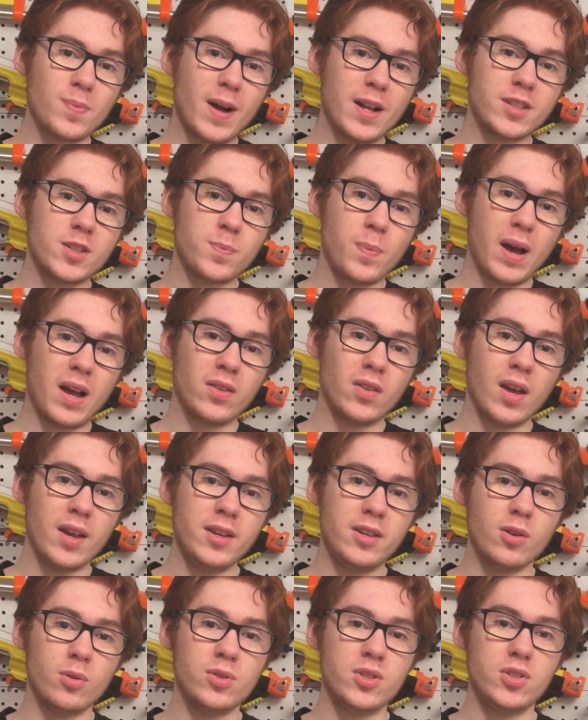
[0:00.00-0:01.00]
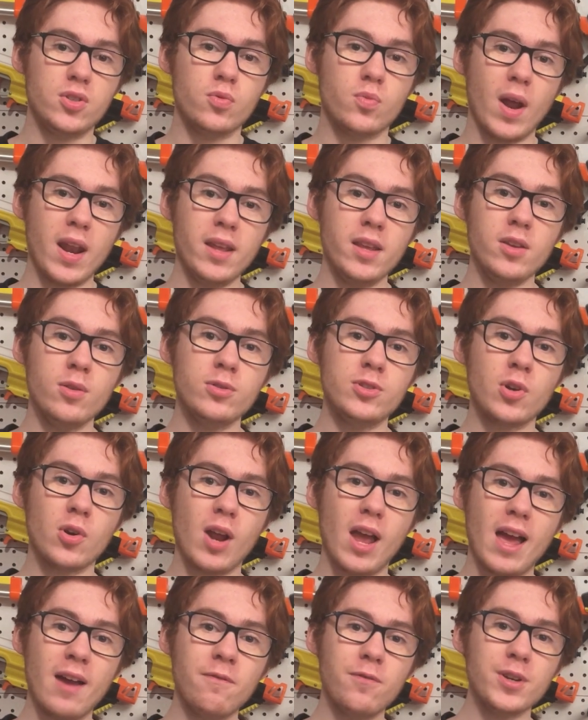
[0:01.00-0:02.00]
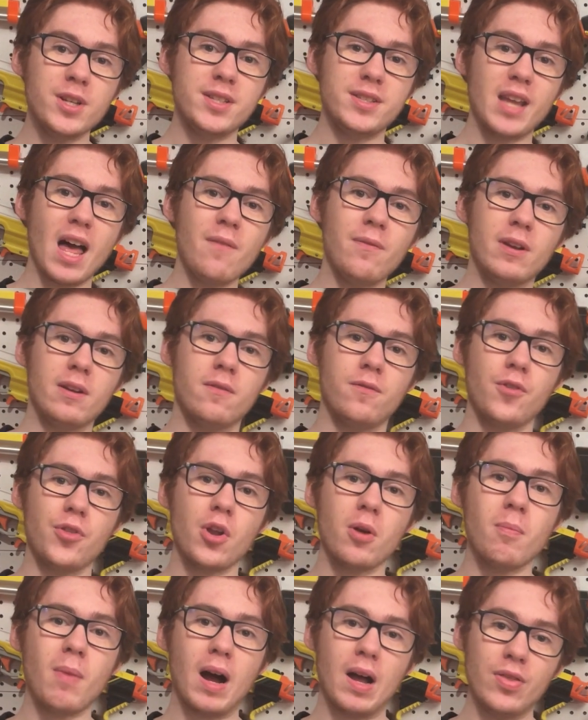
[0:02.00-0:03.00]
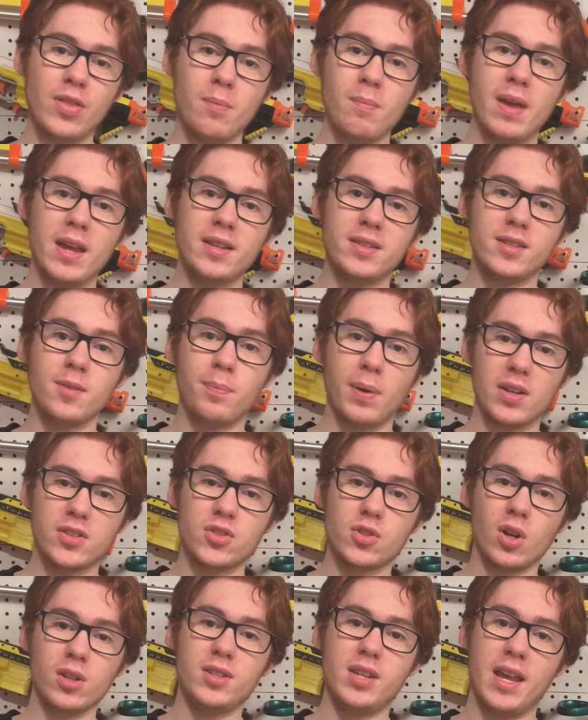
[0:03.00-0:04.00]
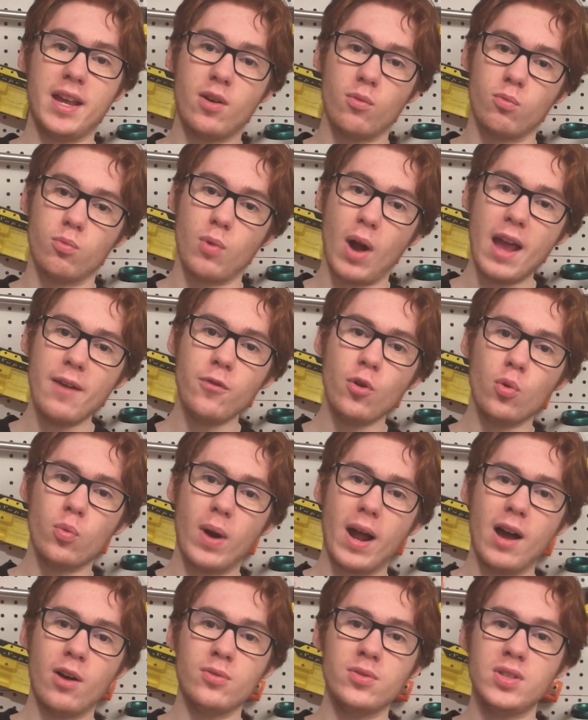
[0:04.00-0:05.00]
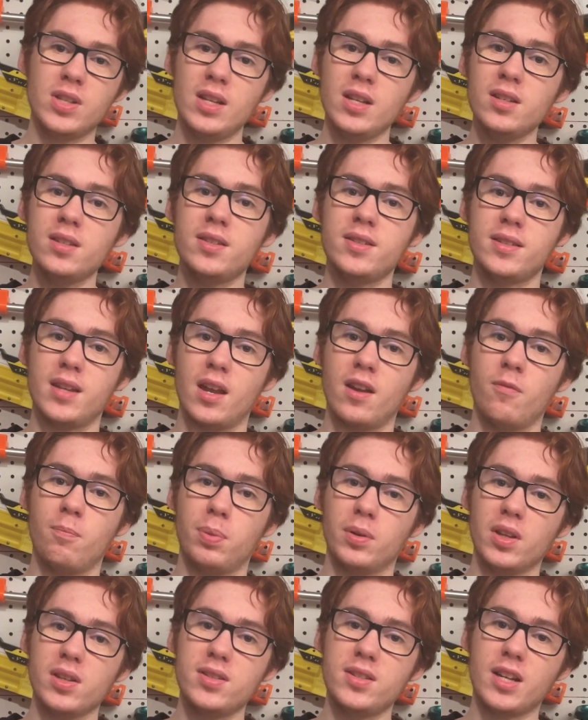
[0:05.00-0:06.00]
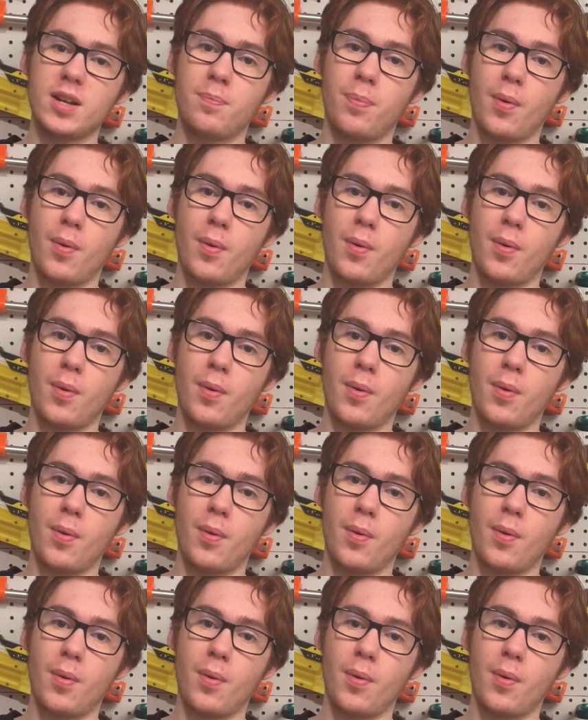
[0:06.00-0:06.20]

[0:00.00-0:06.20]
mod spotlight goes to Reddit user Every7 for their mod that makes the Buzzsaw take rival rounds instead of ballistic